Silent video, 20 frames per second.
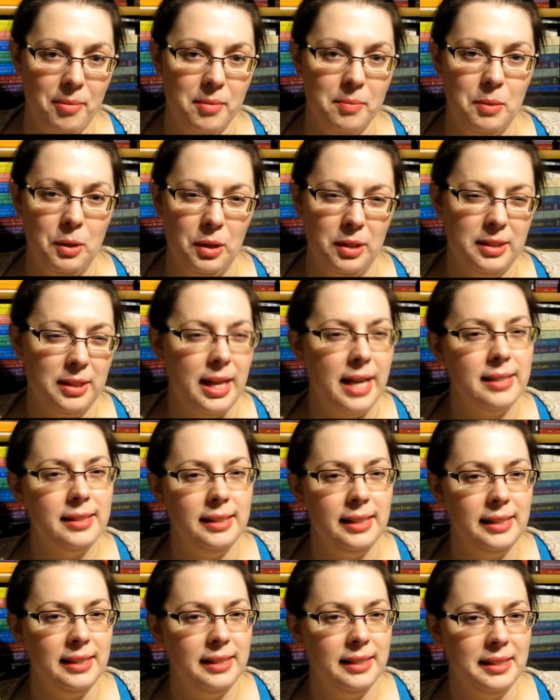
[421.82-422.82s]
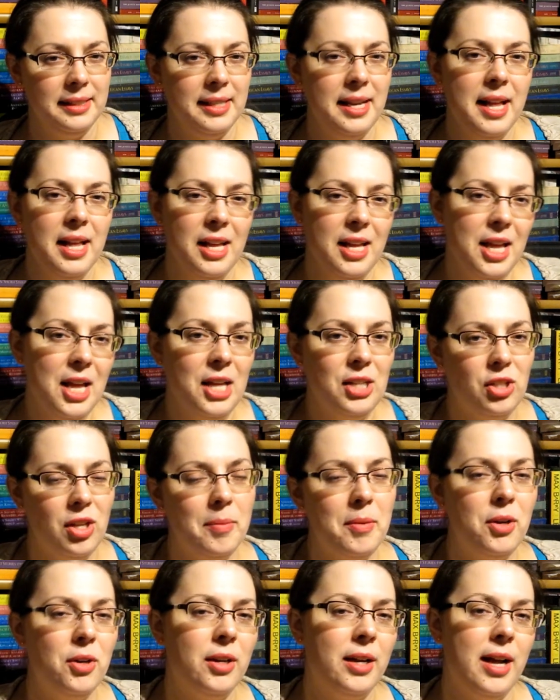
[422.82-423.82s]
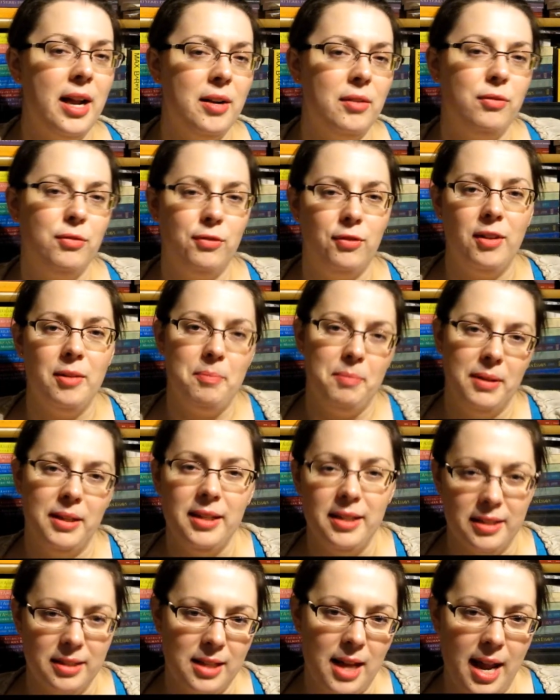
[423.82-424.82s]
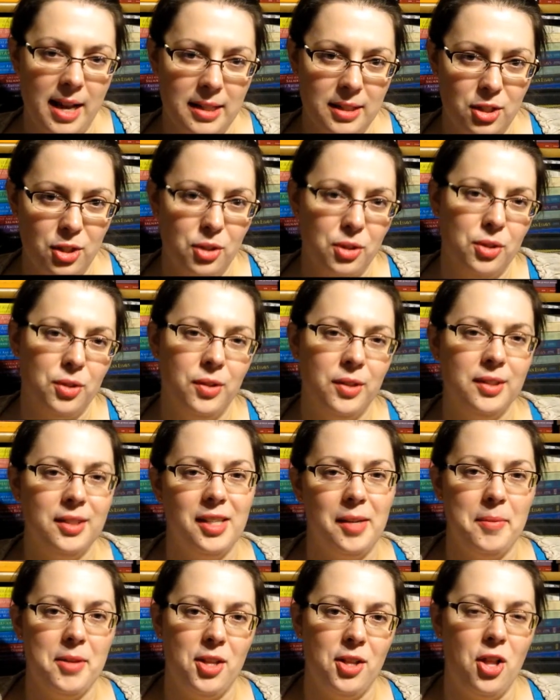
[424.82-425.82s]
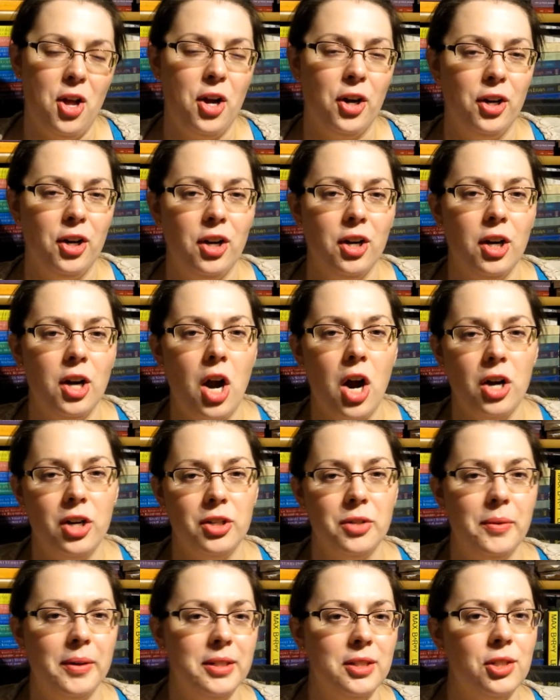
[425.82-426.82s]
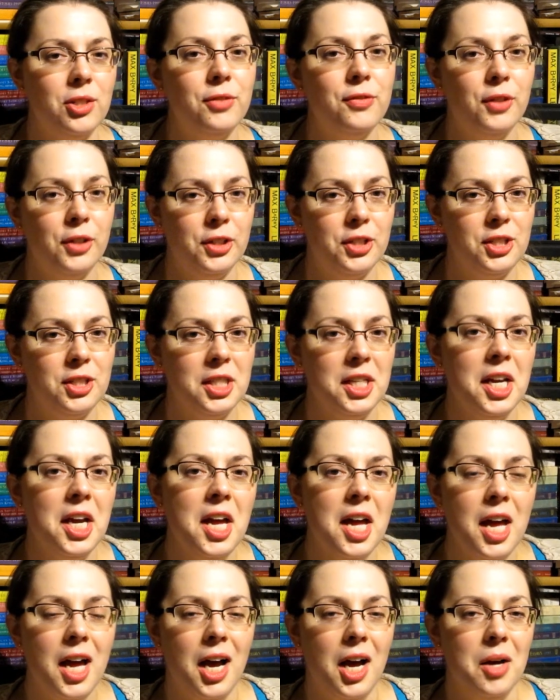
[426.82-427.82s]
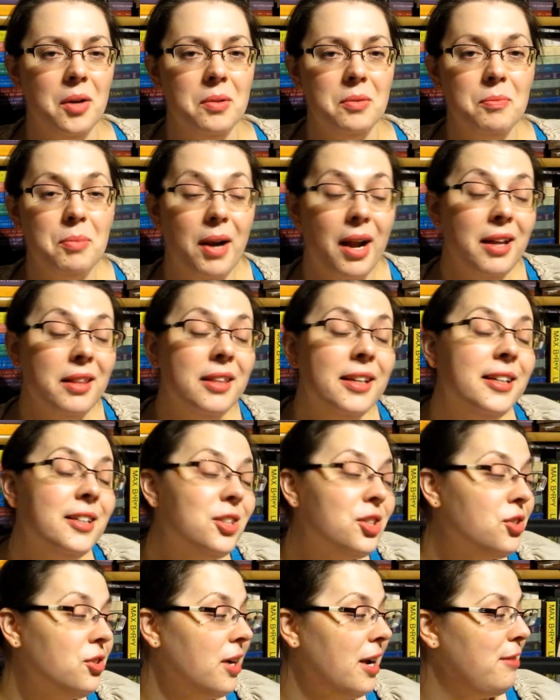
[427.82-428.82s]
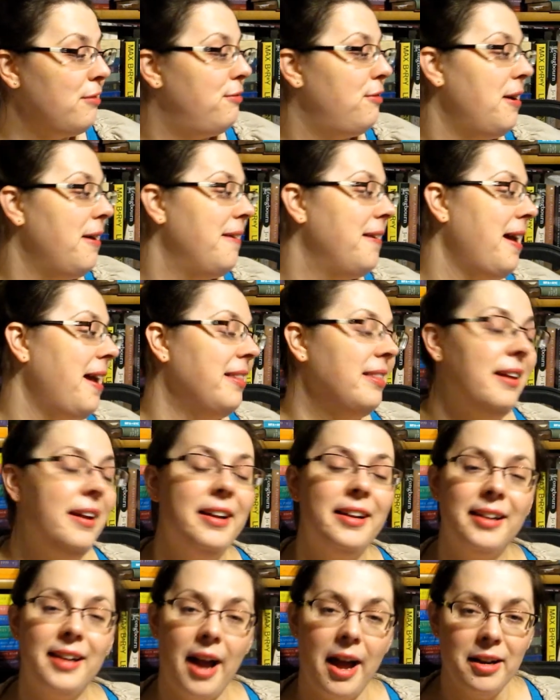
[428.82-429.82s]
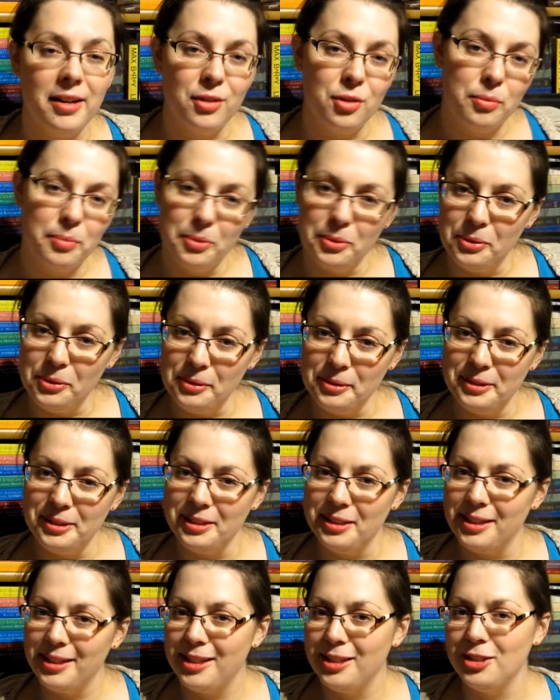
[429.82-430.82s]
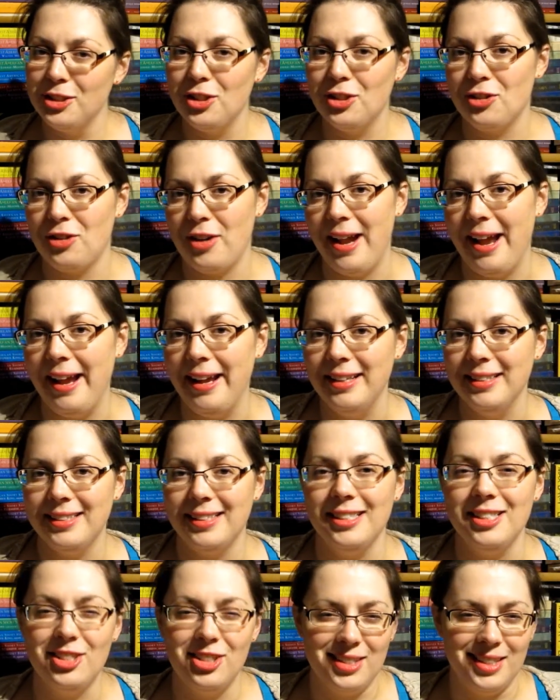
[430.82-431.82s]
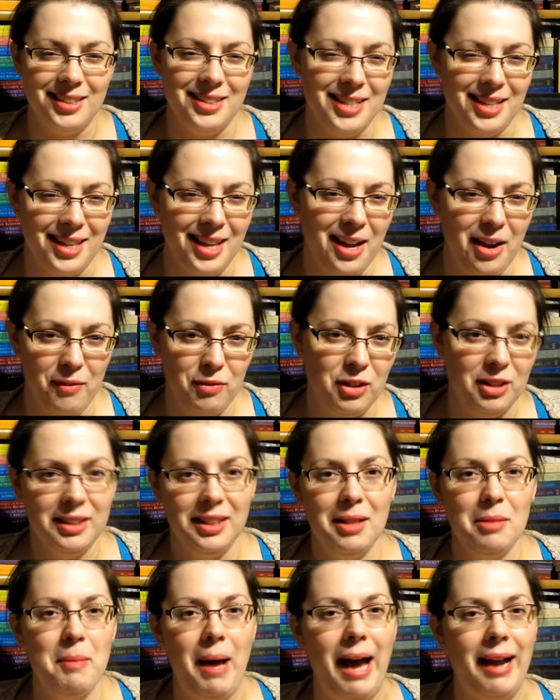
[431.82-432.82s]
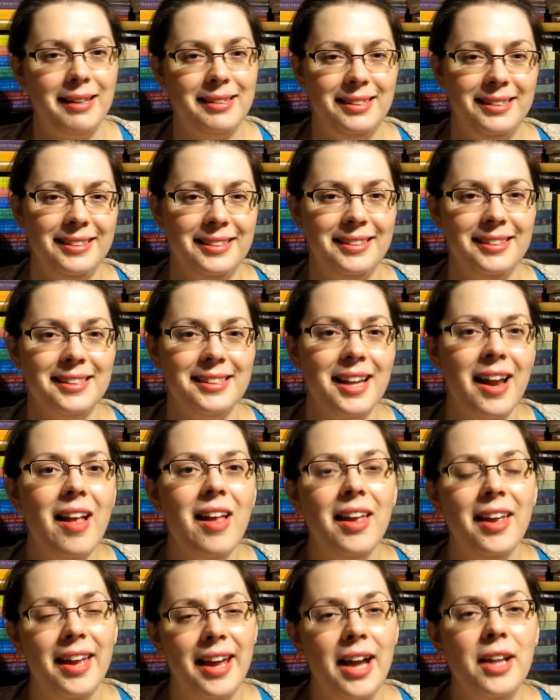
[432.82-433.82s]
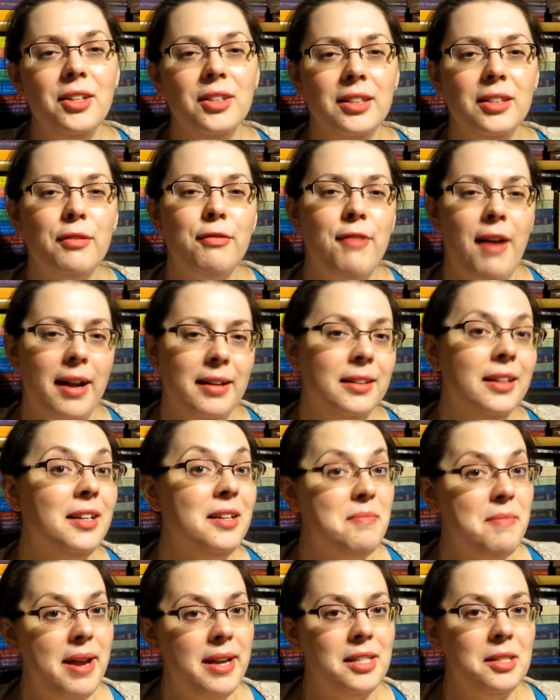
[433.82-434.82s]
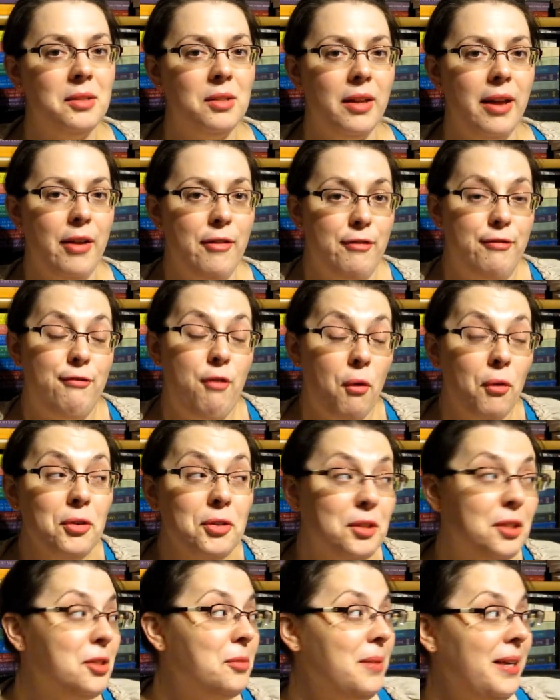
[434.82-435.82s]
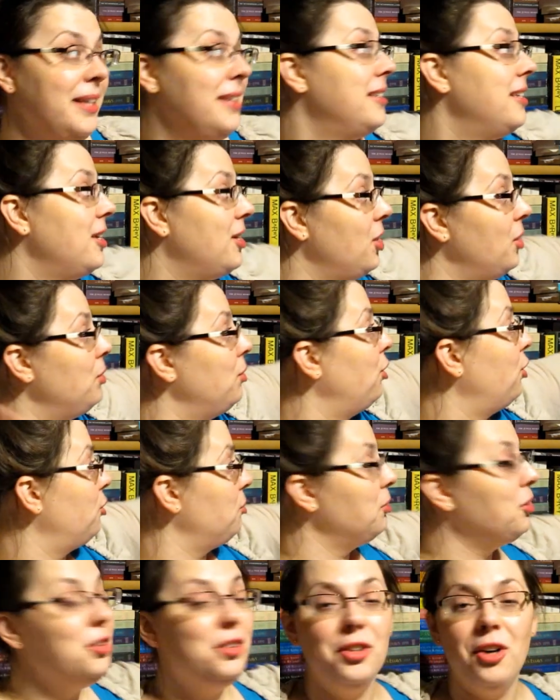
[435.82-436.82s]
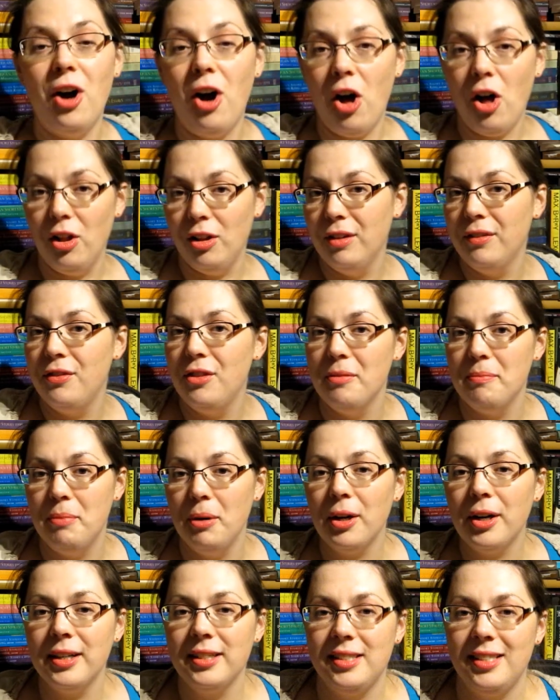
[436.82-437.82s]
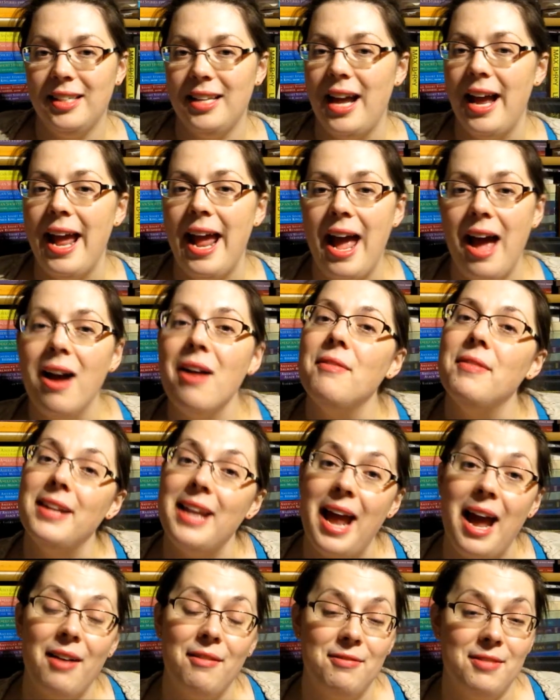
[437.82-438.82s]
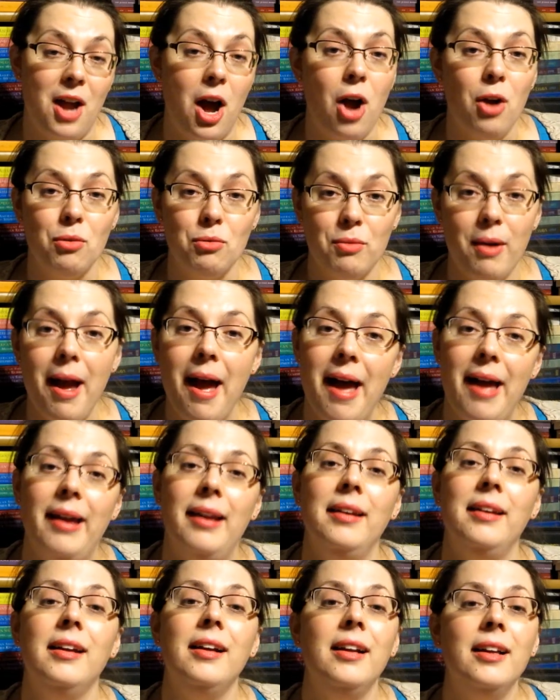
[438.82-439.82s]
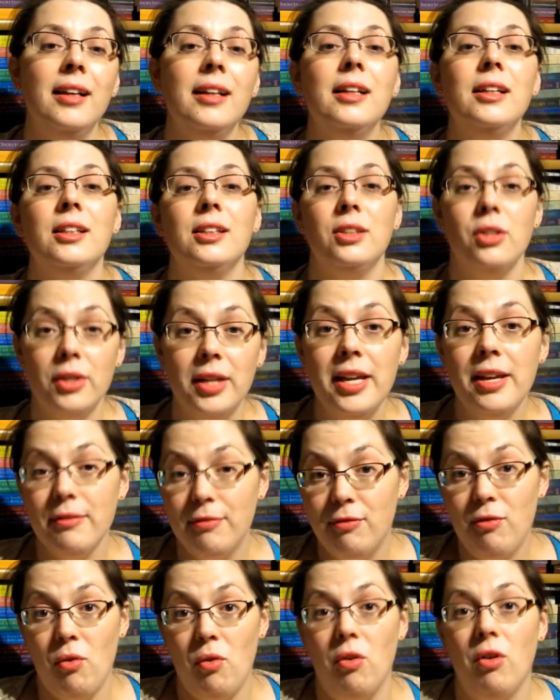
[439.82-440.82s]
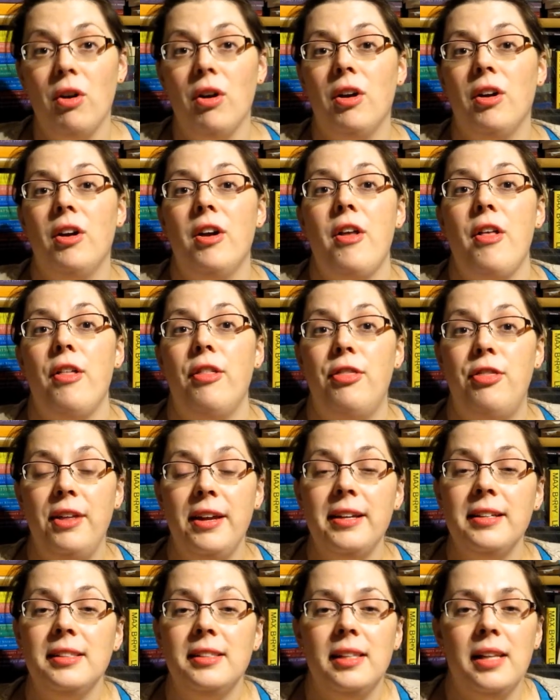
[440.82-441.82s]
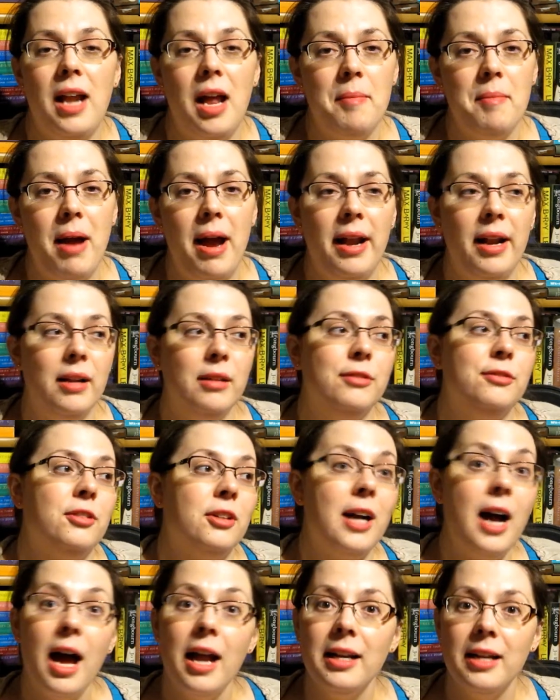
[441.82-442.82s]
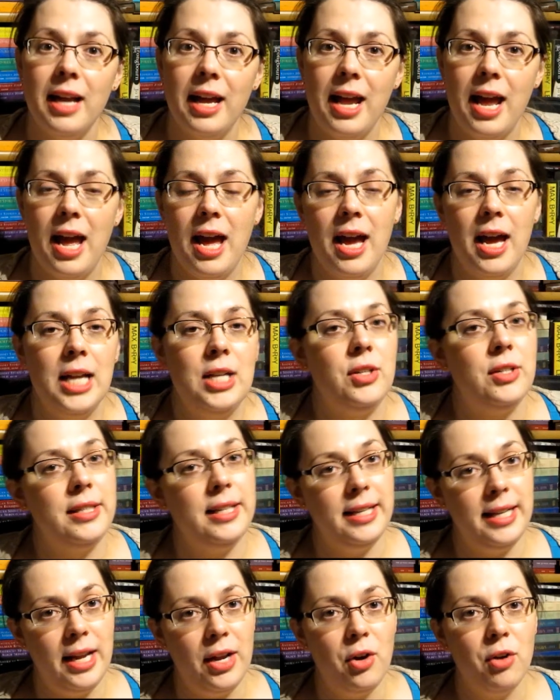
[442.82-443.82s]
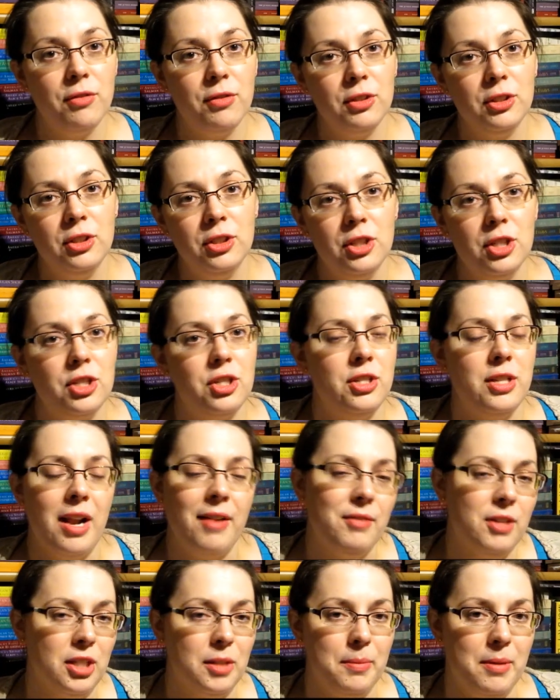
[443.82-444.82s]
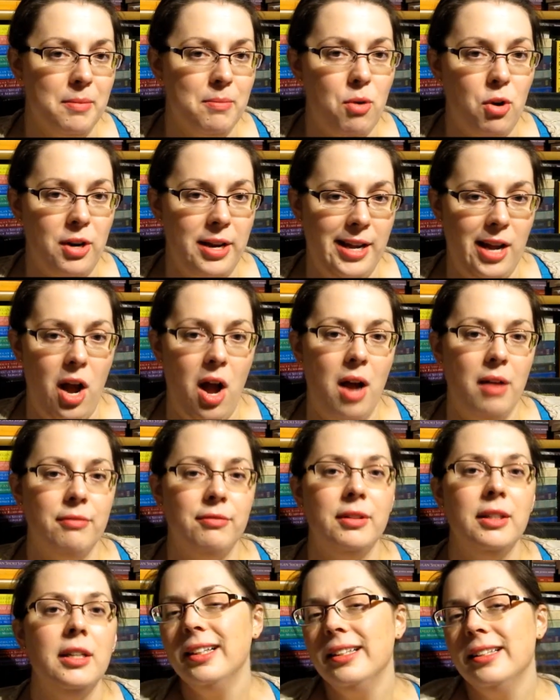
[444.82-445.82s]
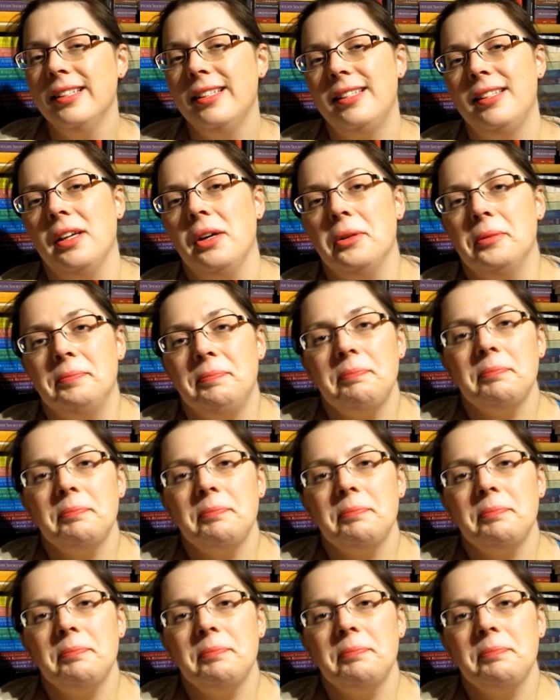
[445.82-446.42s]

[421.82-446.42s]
the books last season. So I'm going to kind of flip it and do some of the longer, harder ones first. But I think it's great fun. I like kind of the rules and the constraints and the ticking up the little boxes, and the fact that it forces me to go through all of the books that I have and have not read, looking for things that I might have forgotten I had, or that I overlooked, or that I've just been putting off. So